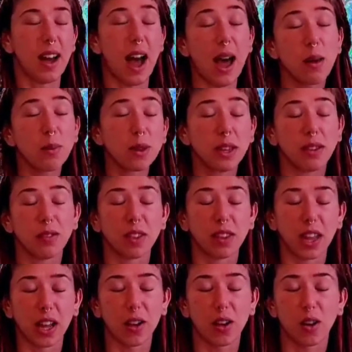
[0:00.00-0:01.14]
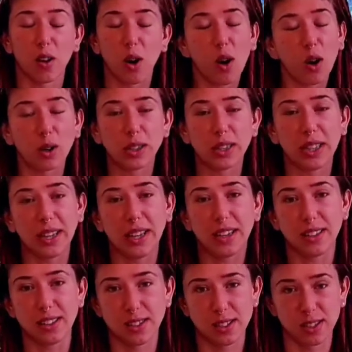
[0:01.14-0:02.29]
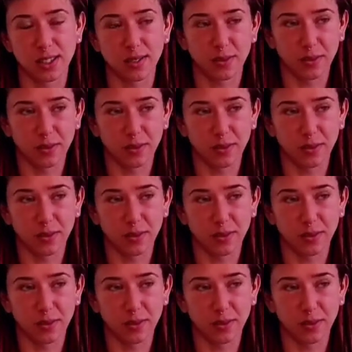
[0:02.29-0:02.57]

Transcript: I believe that like all needs